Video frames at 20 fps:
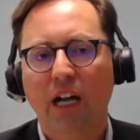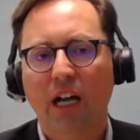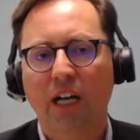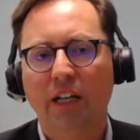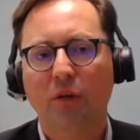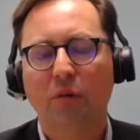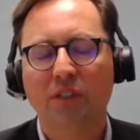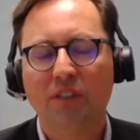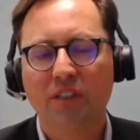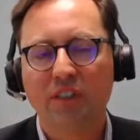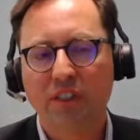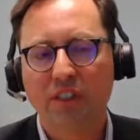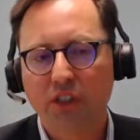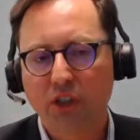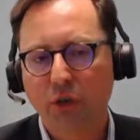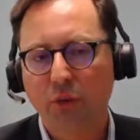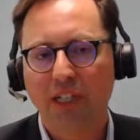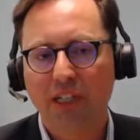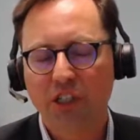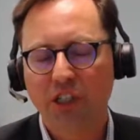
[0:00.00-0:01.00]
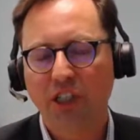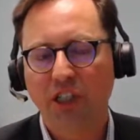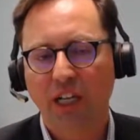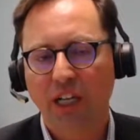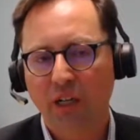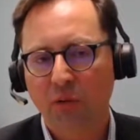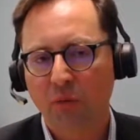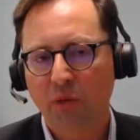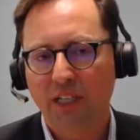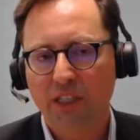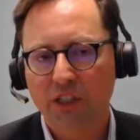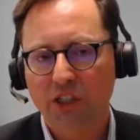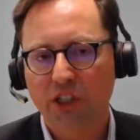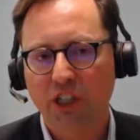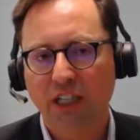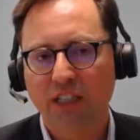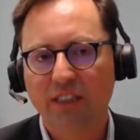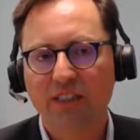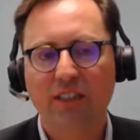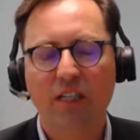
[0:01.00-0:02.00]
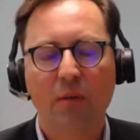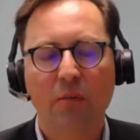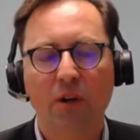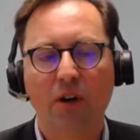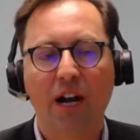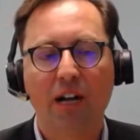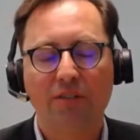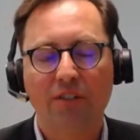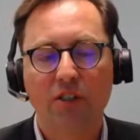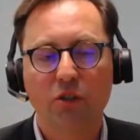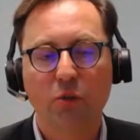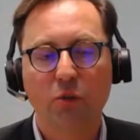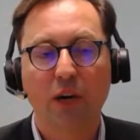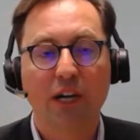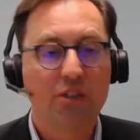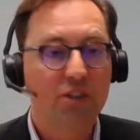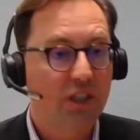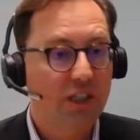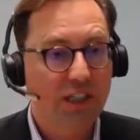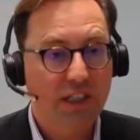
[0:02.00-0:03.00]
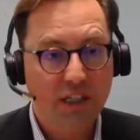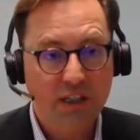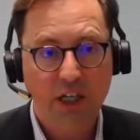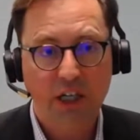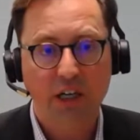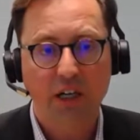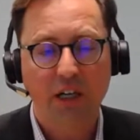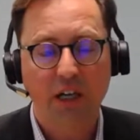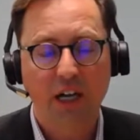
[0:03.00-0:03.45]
there was a situation in which its demographics were actually younger